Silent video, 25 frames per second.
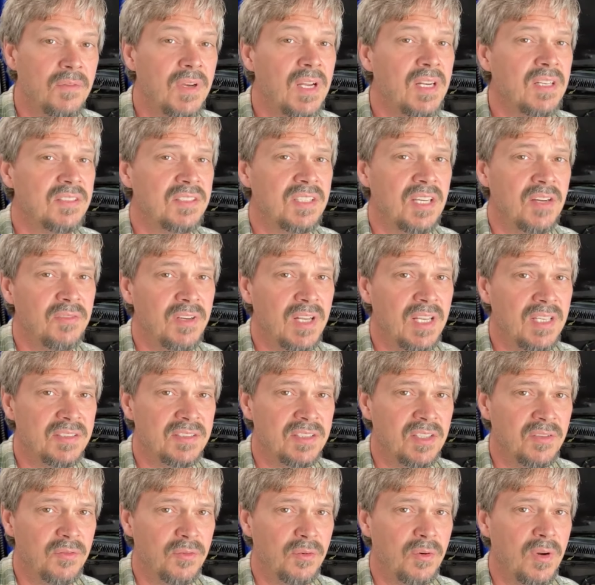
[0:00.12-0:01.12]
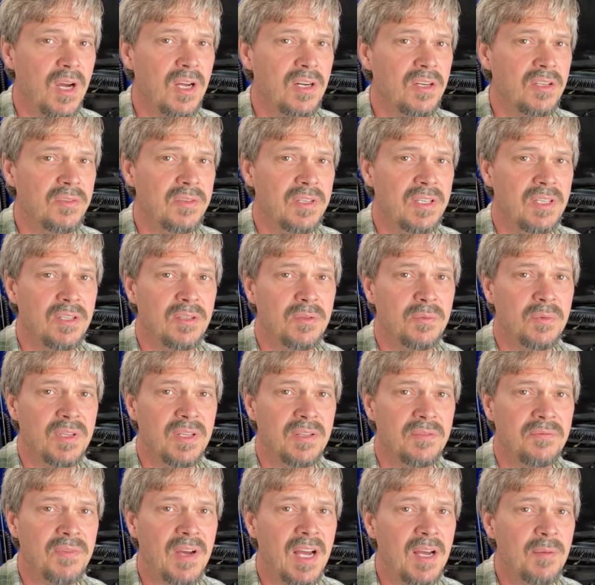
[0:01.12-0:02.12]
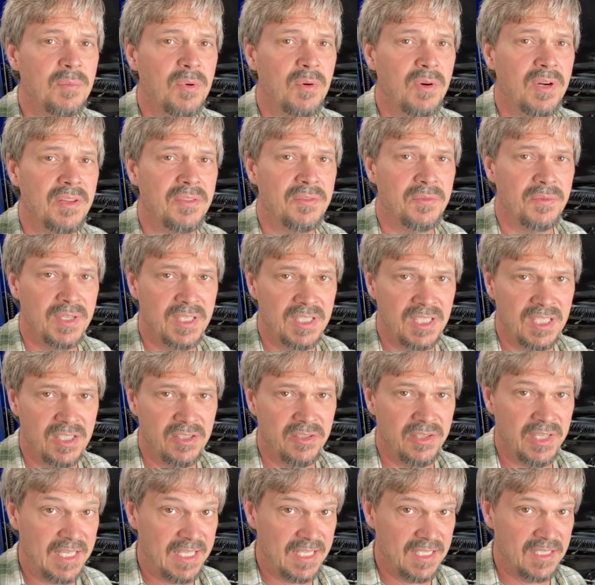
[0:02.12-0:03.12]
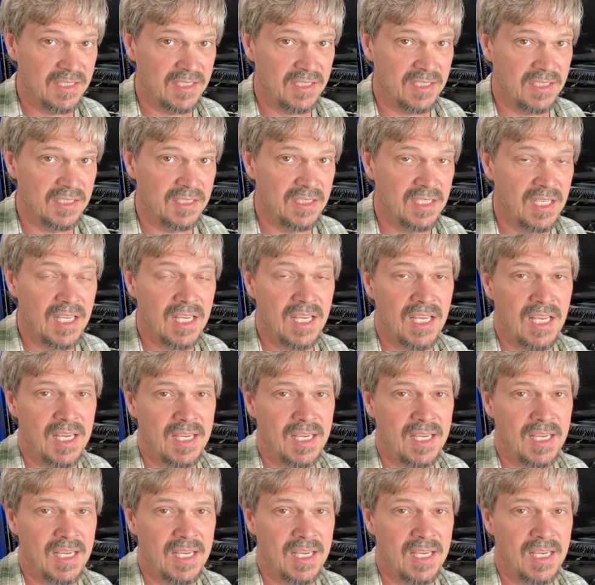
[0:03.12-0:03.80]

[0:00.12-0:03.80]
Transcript: I've got a Chevrolet Silverado here with a 5.3 liter engine.